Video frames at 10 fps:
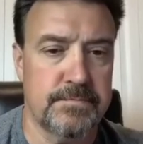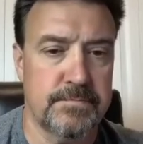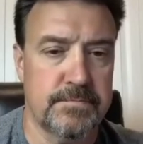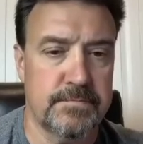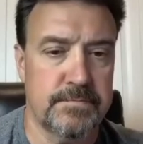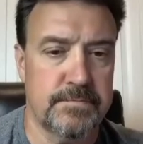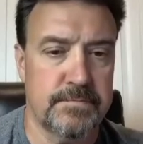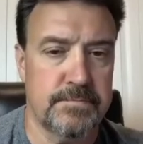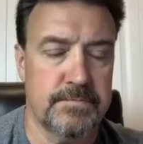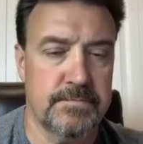
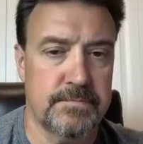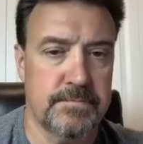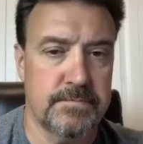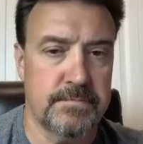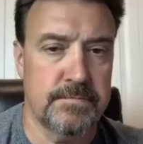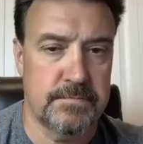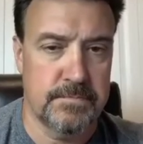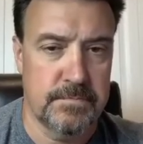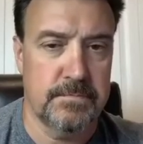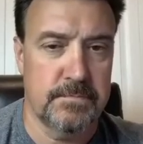
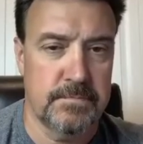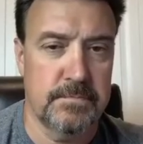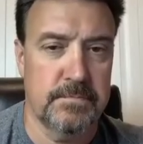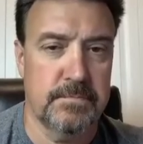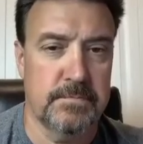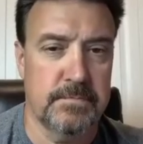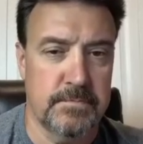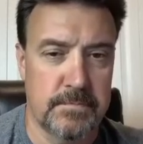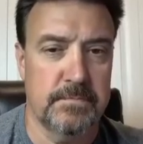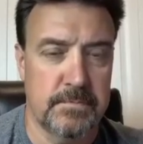
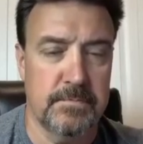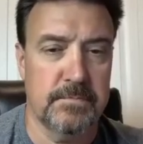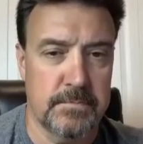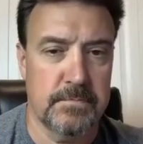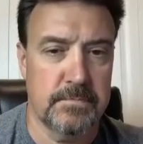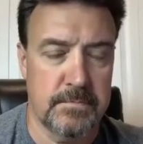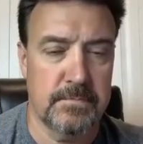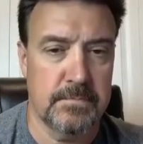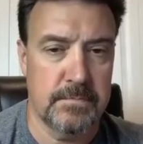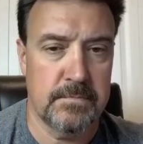
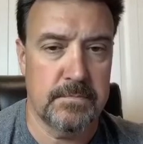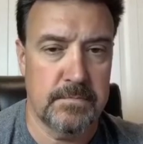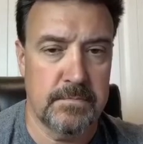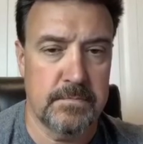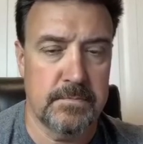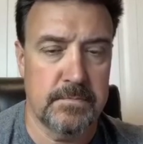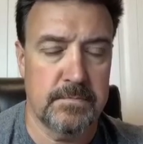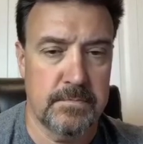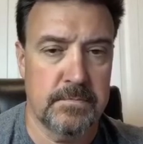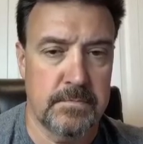
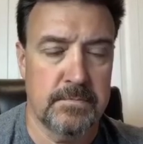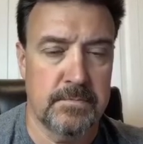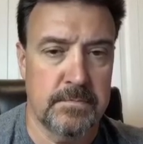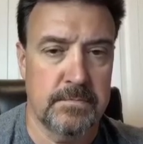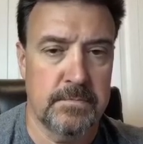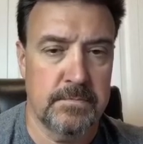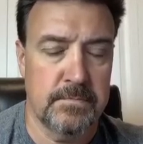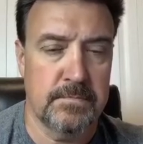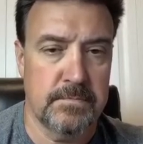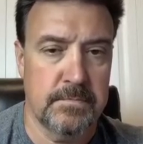
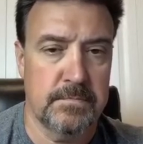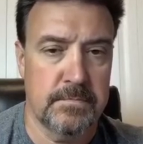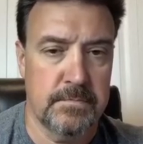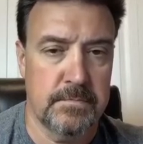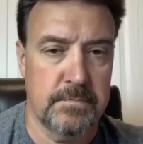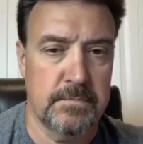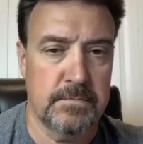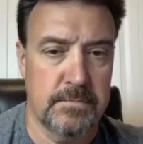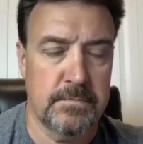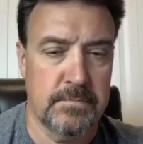
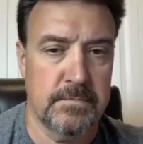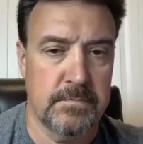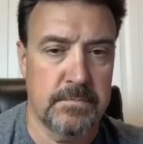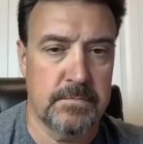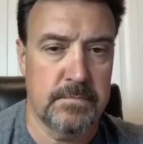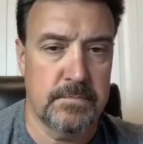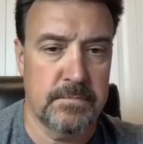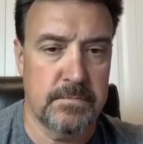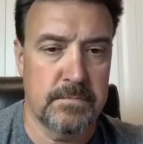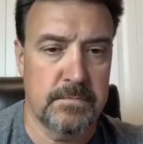(not speaking)